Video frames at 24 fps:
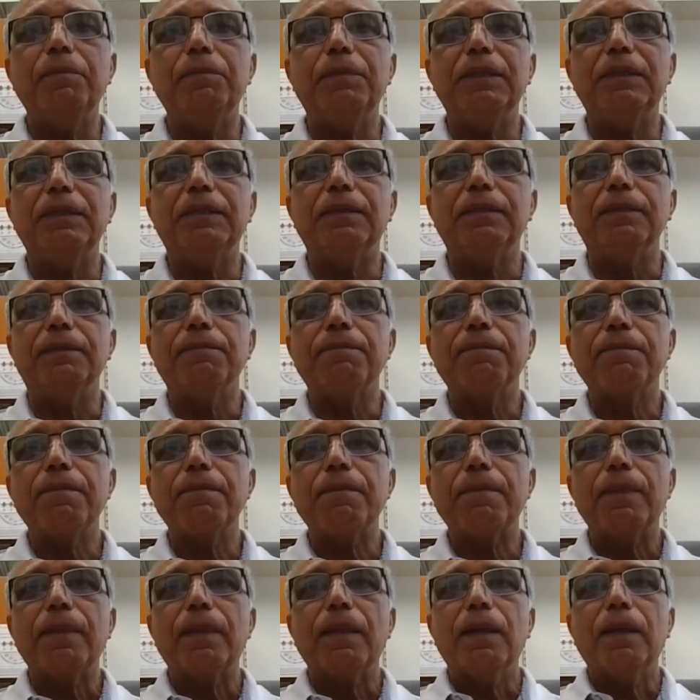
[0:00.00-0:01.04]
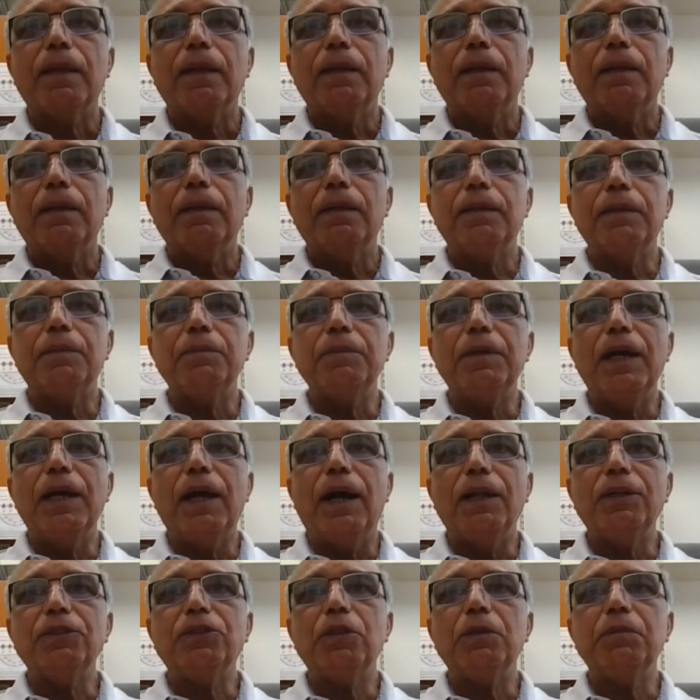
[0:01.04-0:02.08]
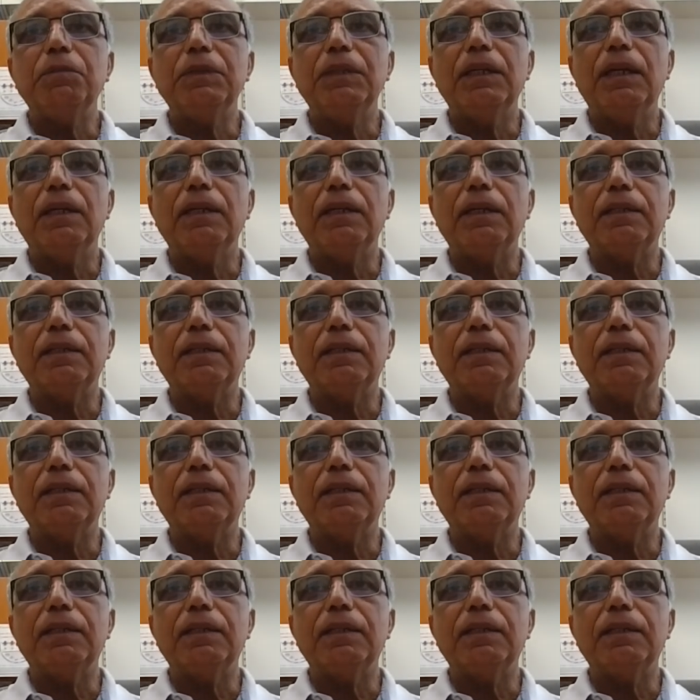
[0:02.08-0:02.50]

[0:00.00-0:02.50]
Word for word: B C. It may also be an